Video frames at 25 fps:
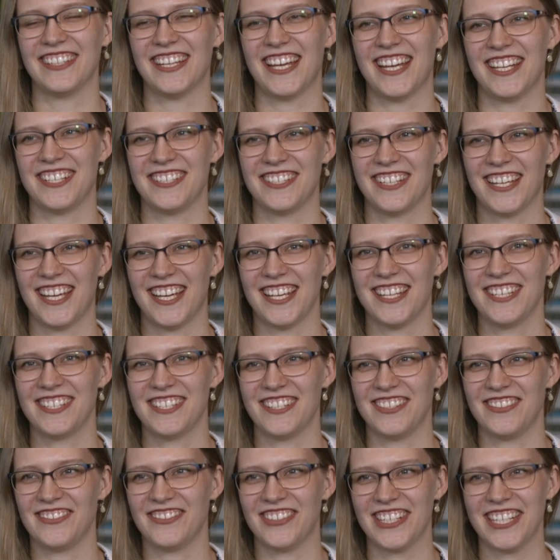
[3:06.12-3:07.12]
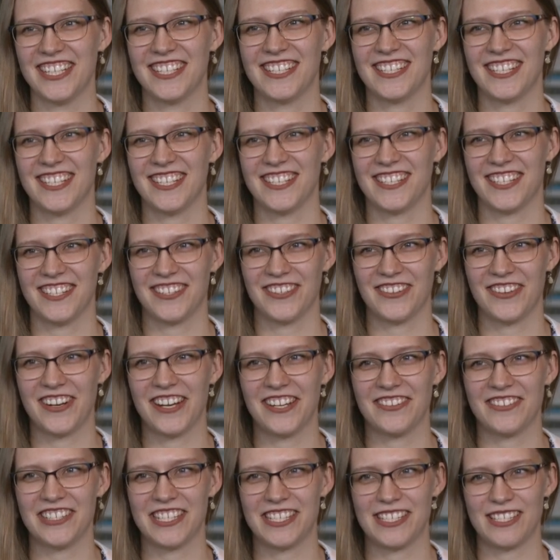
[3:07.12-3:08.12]
the Education Research
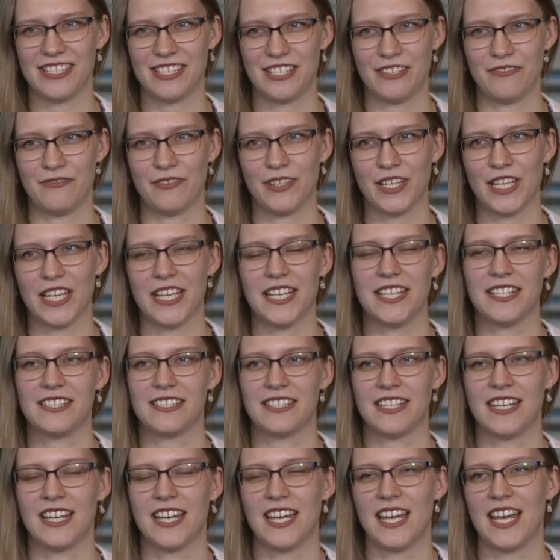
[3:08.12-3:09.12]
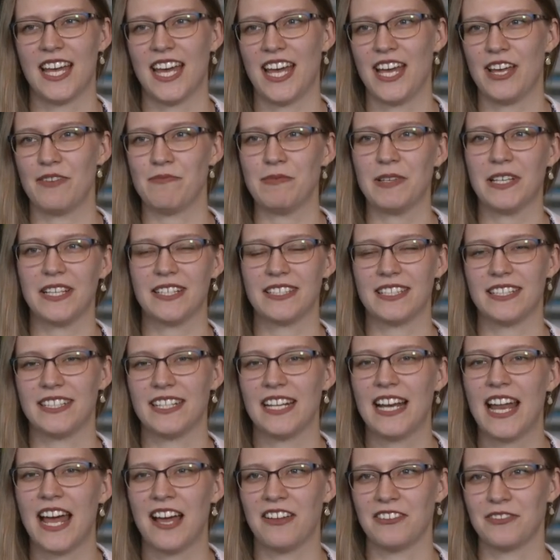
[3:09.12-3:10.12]
Inquiry Certificate because it
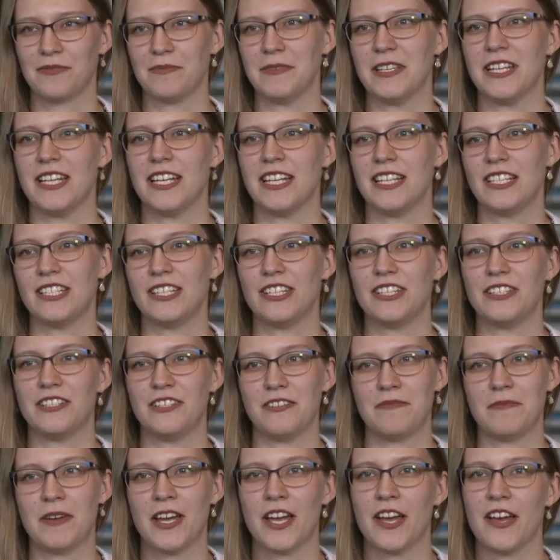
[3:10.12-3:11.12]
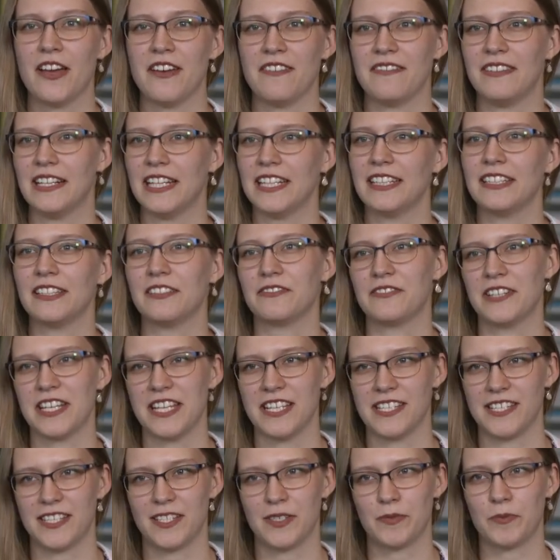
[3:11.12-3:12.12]
allowed me to do my own little
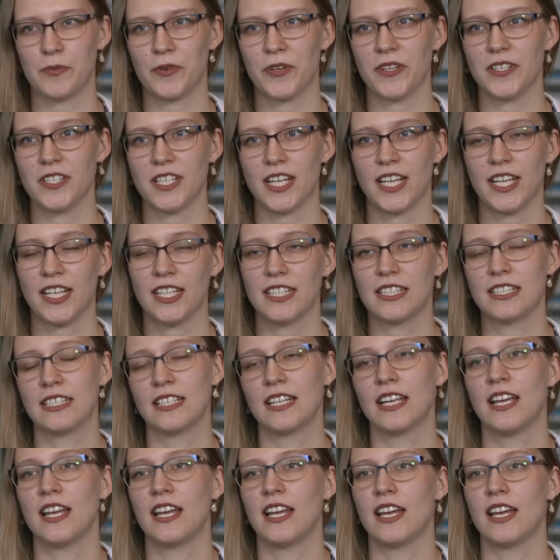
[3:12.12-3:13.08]
research project.